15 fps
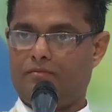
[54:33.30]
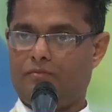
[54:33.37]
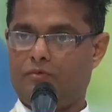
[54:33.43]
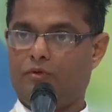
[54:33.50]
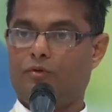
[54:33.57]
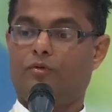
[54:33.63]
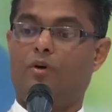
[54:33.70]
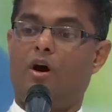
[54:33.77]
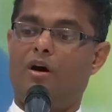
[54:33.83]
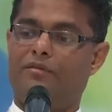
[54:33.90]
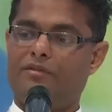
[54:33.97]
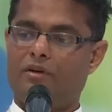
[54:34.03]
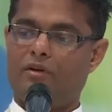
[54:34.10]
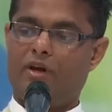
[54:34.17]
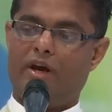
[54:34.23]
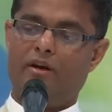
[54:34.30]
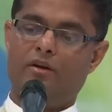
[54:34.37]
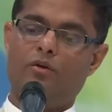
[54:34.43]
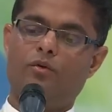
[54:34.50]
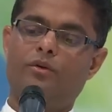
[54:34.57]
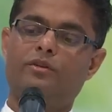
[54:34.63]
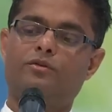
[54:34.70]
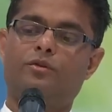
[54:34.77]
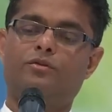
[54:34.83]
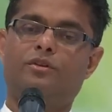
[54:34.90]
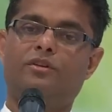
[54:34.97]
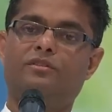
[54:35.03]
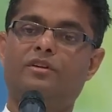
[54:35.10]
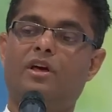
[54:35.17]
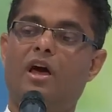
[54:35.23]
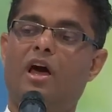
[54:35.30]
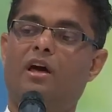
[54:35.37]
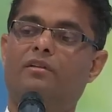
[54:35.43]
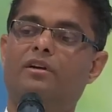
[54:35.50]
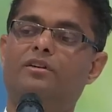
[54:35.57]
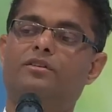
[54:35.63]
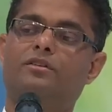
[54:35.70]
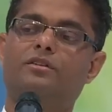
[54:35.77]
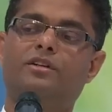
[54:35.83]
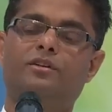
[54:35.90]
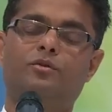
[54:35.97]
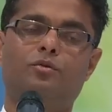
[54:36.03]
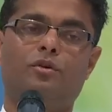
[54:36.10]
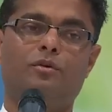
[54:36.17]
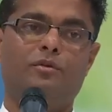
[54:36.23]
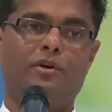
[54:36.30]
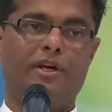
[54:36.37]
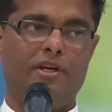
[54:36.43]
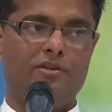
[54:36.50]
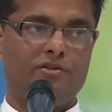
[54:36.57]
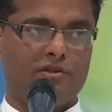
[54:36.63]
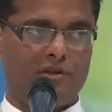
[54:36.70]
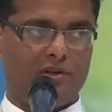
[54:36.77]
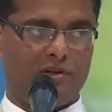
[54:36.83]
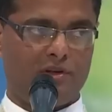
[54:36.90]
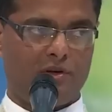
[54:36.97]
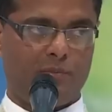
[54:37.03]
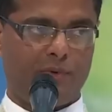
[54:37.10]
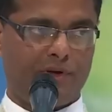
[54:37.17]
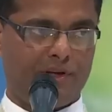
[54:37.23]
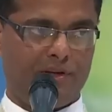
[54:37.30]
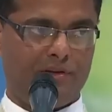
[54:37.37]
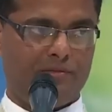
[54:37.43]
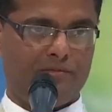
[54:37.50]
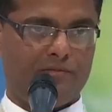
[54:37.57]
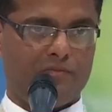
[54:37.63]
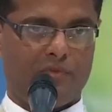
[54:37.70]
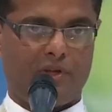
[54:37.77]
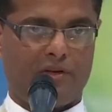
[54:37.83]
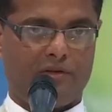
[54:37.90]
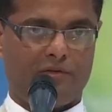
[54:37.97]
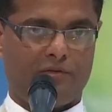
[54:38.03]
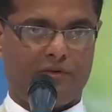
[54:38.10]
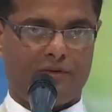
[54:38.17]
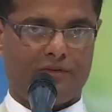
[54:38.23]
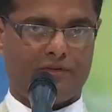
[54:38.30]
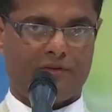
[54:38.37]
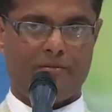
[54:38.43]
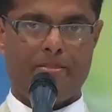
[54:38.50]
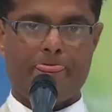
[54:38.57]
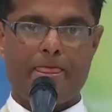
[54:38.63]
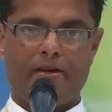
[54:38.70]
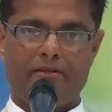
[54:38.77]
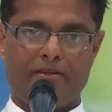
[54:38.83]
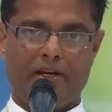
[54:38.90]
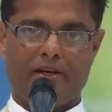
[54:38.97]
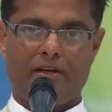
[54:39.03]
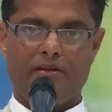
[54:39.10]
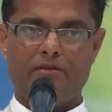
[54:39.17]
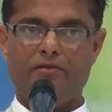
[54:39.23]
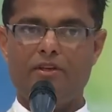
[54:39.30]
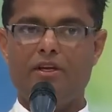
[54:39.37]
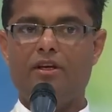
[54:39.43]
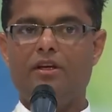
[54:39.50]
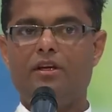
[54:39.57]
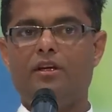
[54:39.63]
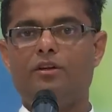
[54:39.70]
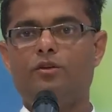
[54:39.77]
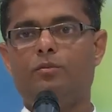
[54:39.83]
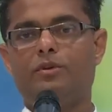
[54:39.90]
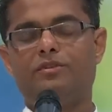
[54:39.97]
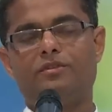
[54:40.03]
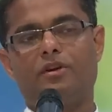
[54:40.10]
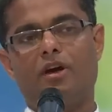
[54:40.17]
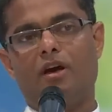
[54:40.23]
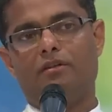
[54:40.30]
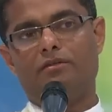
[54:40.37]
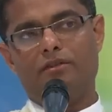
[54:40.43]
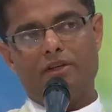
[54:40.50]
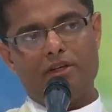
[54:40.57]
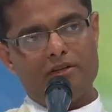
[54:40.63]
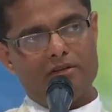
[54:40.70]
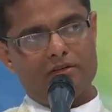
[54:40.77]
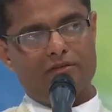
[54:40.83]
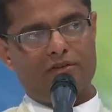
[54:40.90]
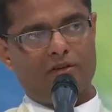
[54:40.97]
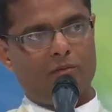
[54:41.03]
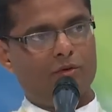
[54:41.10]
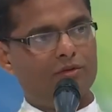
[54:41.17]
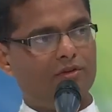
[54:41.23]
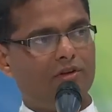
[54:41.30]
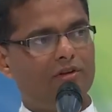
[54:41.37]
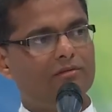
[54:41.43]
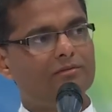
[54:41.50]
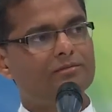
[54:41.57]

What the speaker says: So after undergoing through this, I will turn into an angel, a pari. That is first. Second, you must have eaten samosa.